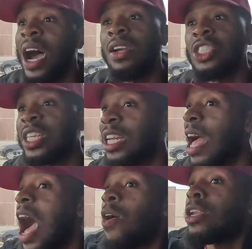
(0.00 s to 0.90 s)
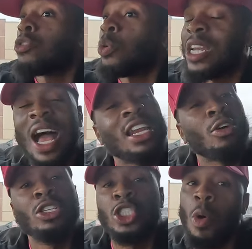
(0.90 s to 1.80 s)
I understand that I don't got no $20. I
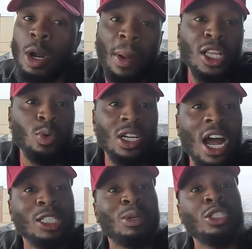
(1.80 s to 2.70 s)
know that you don't want to pay the $20,